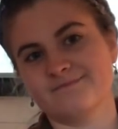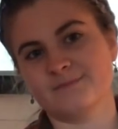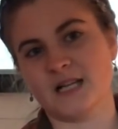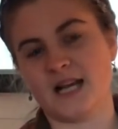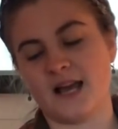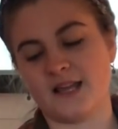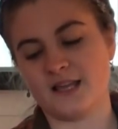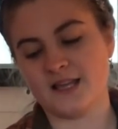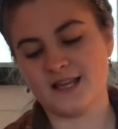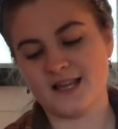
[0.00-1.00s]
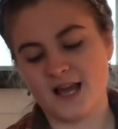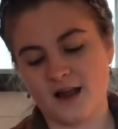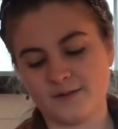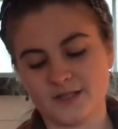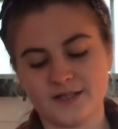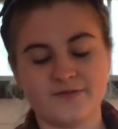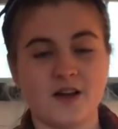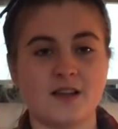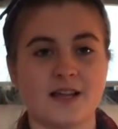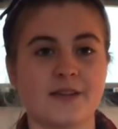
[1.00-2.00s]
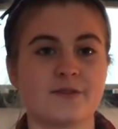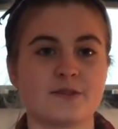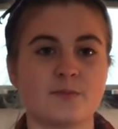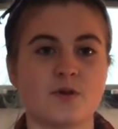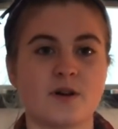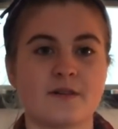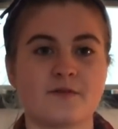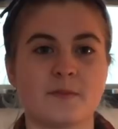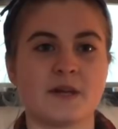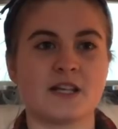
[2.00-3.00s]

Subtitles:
But I really felt like it was important for me